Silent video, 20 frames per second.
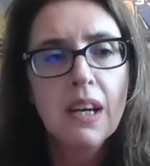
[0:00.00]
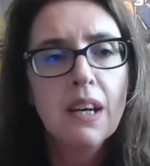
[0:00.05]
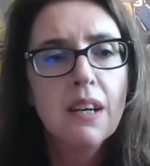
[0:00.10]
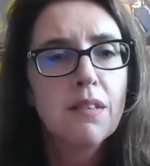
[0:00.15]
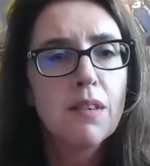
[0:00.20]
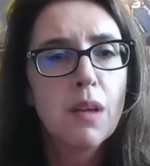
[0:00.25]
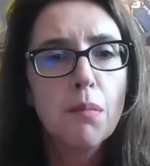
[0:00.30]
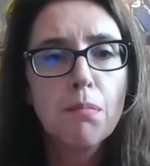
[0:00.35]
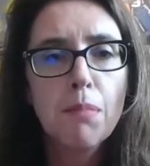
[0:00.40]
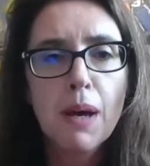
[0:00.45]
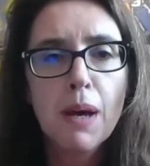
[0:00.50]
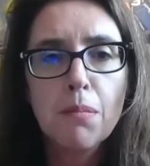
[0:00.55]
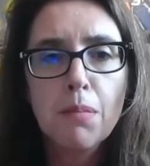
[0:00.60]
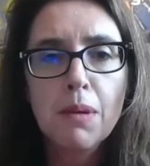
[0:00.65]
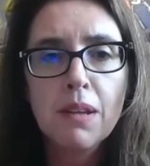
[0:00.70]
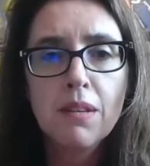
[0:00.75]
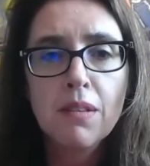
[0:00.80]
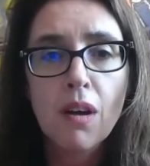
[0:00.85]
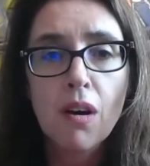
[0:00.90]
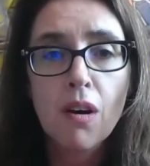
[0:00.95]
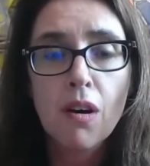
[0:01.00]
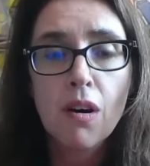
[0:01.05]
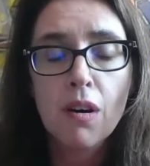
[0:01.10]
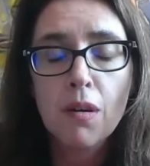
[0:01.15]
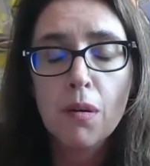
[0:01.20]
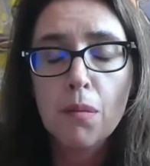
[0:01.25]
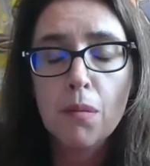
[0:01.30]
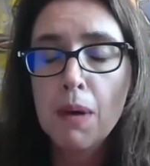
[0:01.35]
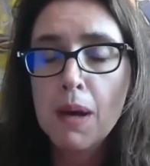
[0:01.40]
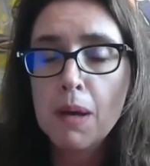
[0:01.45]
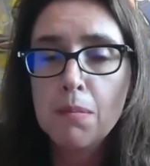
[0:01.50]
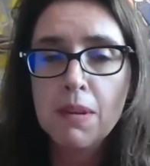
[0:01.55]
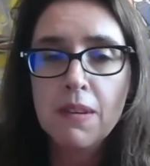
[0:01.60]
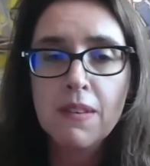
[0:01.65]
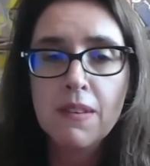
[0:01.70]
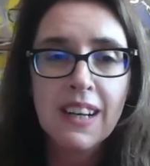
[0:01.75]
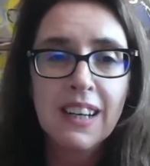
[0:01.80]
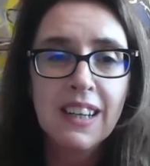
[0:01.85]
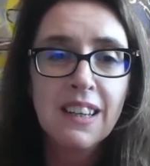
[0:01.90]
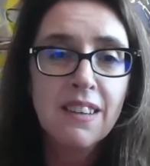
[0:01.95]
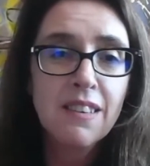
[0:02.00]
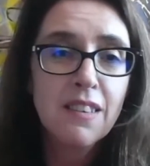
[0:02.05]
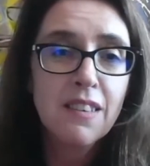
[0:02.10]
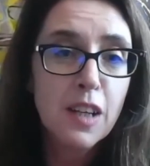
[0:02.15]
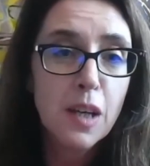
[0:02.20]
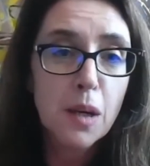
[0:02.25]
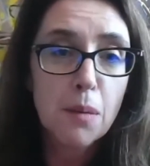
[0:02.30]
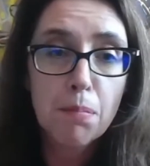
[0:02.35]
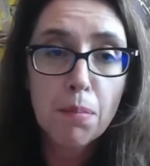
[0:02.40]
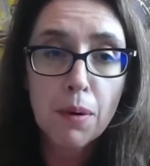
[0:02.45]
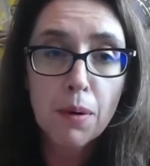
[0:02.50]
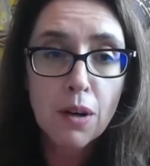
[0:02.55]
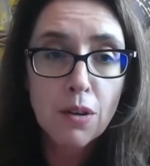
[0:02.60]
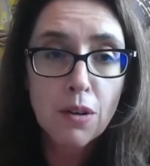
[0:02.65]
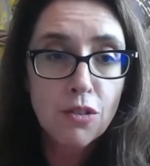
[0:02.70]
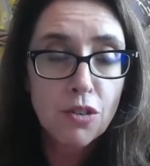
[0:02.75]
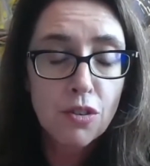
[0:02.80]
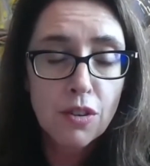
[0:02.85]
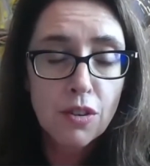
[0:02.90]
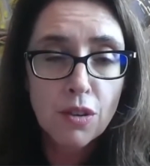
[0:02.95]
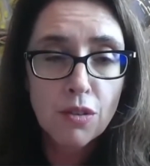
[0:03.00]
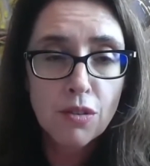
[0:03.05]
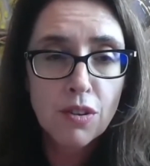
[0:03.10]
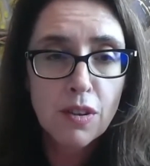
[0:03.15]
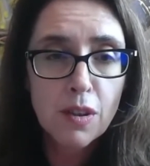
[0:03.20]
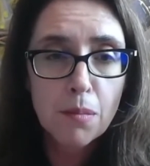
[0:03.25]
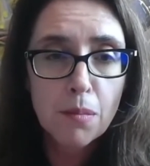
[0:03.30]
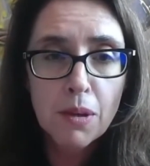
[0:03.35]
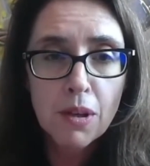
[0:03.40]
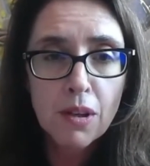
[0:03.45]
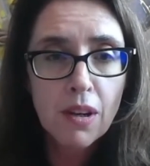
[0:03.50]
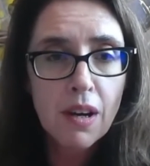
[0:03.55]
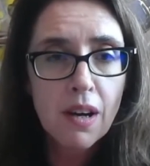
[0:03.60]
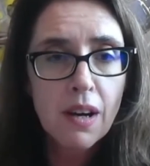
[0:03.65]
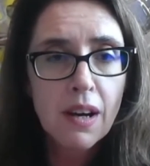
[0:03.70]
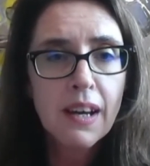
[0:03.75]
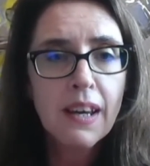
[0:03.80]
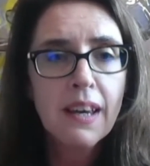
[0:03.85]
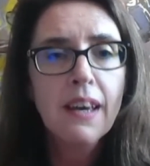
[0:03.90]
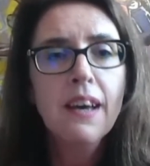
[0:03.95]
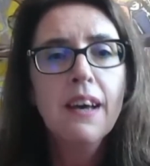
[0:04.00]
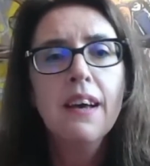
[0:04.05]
Some babies are babies that easily approach new stimuli.